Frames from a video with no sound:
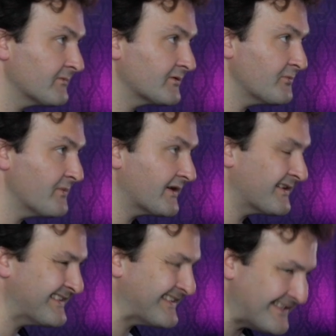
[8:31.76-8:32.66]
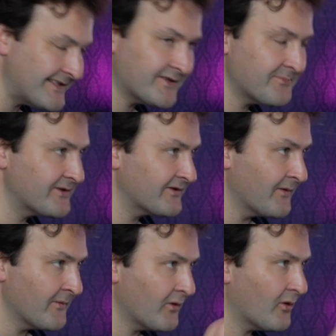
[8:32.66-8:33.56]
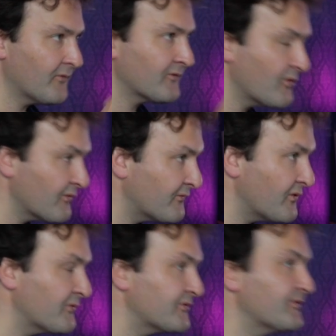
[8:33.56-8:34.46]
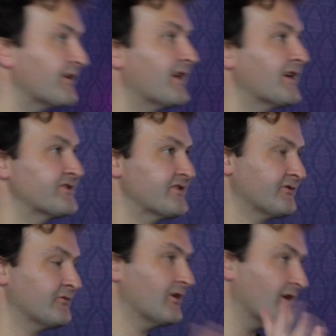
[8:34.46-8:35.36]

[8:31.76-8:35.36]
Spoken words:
to make a little bit of going forward to the